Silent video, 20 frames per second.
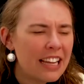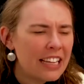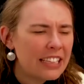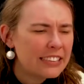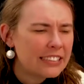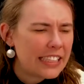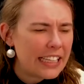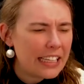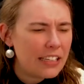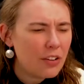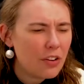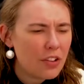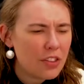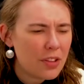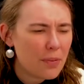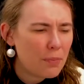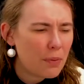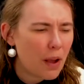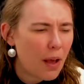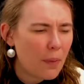take on the
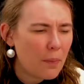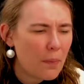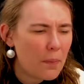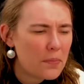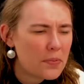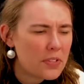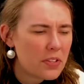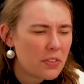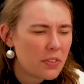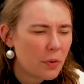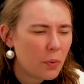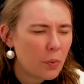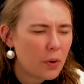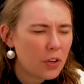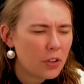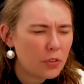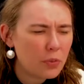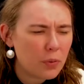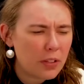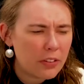problems of the
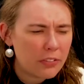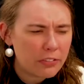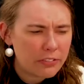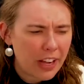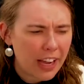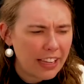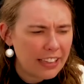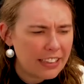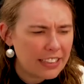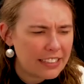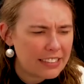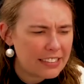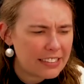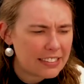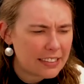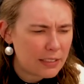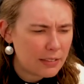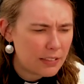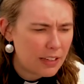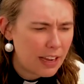world with violence
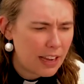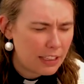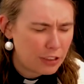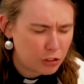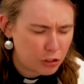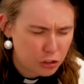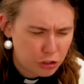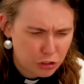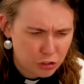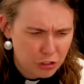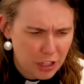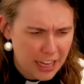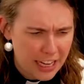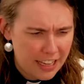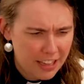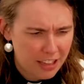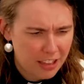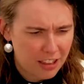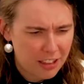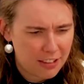and
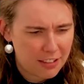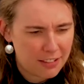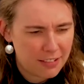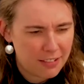strength.